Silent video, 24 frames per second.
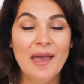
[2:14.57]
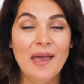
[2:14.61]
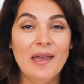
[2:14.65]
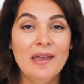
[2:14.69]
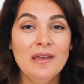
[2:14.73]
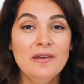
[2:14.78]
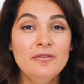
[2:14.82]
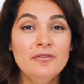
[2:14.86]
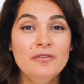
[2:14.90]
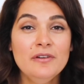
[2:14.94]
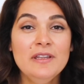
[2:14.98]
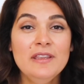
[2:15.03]

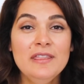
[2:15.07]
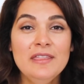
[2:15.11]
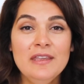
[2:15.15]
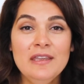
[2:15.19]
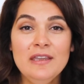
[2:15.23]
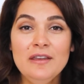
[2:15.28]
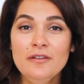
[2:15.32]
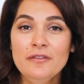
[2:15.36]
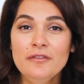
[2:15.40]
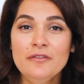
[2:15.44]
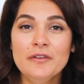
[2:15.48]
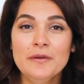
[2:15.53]

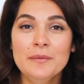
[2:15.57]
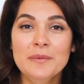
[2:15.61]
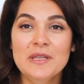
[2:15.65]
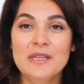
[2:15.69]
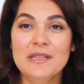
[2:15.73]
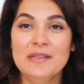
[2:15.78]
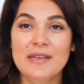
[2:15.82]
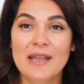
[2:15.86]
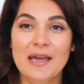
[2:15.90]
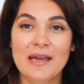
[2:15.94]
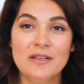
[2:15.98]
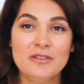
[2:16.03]
Everything from the
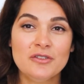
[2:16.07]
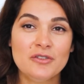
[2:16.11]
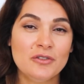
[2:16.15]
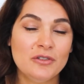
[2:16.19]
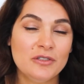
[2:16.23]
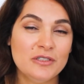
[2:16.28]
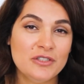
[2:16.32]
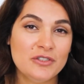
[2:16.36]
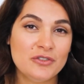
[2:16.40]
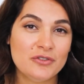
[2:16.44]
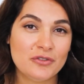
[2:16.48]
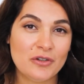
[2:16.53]

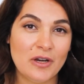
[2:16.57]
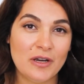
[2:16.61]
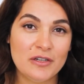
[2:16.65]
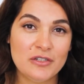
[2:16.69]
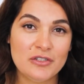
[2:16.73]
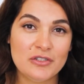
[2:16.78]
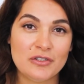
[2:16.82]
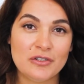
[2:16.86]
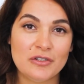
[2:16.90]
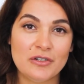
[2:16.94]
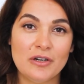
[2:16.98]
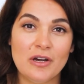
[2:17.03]
natural
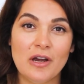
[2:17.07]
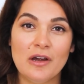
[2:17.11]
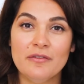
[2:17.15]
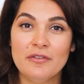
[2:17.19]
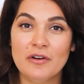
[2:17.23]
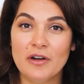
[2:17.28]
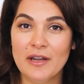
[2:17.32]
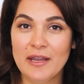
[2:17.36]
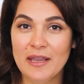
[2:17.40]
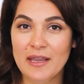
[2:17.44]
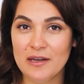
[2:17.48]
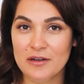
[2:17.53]
structure of
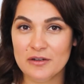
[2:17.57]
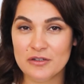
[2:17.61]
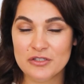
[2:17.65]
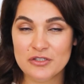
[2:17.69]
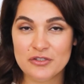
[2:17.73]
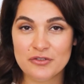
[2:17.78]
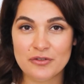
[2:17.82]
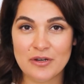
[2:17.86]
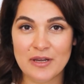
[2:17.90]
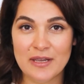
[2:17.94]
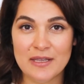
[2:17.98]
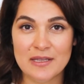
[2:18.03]
our hair
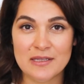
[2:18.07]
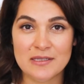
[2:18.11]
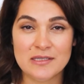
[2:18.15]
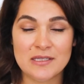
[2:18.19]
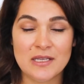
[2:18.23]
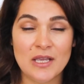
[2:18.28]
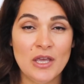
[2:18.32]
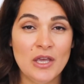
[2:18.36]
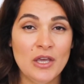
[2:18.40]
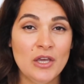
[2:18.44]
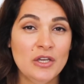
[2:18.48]
strands